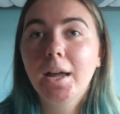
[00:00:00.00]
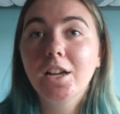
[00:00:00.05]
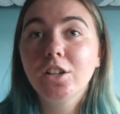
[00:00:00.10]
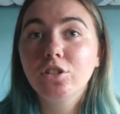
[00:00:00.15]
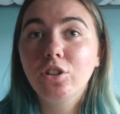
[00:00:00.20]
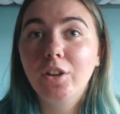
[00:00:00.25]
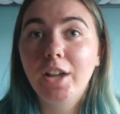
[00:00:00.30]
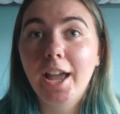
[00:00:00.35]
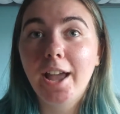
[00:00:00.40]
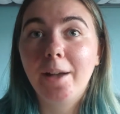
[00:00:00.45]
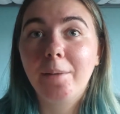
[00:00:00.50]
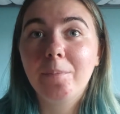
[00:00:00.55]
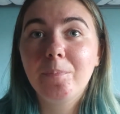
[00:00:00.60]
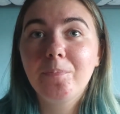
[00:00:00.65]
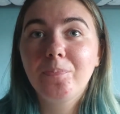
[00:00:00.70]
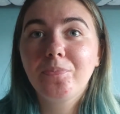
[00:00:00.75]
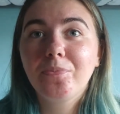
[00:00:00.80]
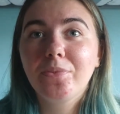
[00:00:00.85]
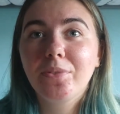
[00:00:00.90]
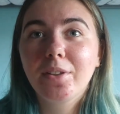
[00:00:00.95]
So yeah,
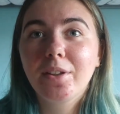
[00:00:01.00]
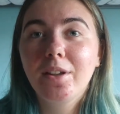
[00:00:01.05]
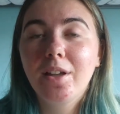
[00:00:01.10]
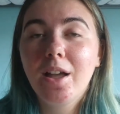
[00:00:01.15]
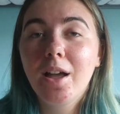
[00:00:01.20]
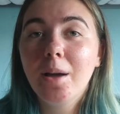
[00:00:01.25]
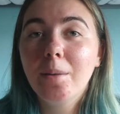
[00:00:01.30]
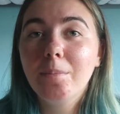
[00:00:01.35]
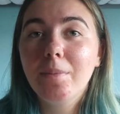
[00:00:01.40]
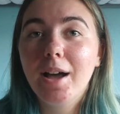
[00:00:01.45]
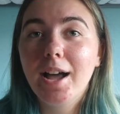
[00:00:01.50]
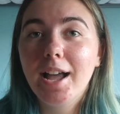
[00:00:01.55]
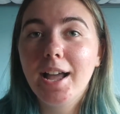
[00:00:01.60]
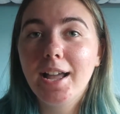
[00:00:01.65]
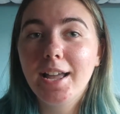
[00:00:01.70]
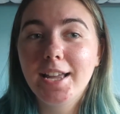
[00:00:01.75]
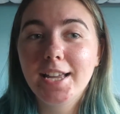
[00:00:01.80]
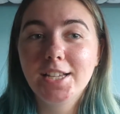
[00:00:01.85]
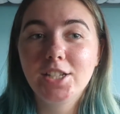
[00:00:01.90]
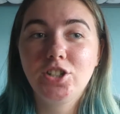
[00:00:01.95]

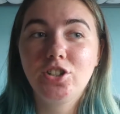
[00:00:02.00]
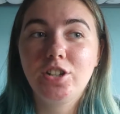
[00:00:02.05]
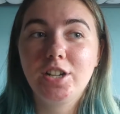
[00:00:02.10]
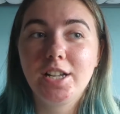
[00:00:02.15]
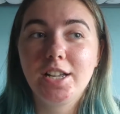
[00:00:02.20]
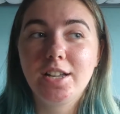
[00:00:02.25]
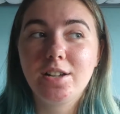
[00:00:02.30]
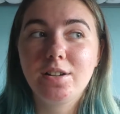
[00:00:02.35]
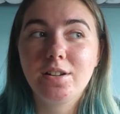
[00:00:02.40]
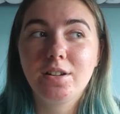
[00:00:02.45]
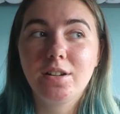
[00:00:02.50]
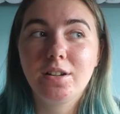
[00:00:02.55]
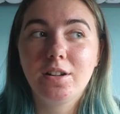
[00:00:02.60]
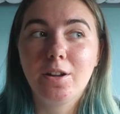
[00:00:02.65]
my history